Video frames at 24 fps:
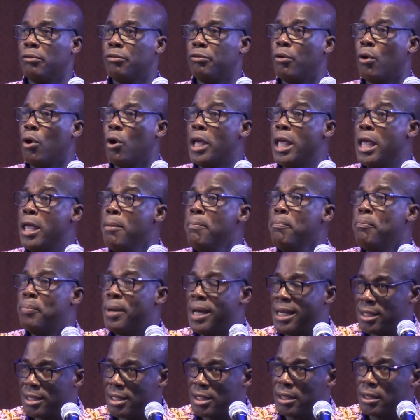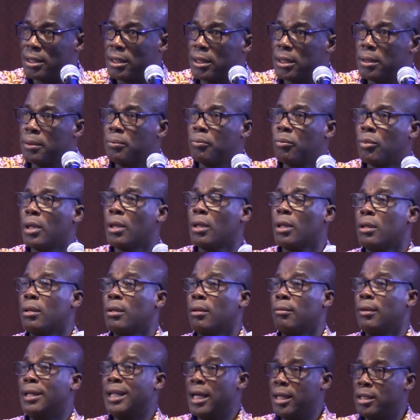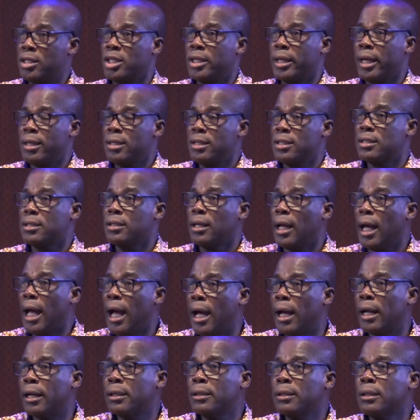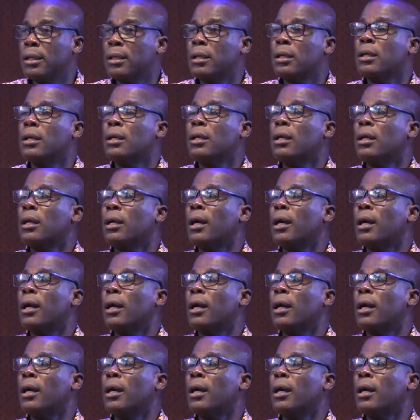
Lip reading: for in-person lectures and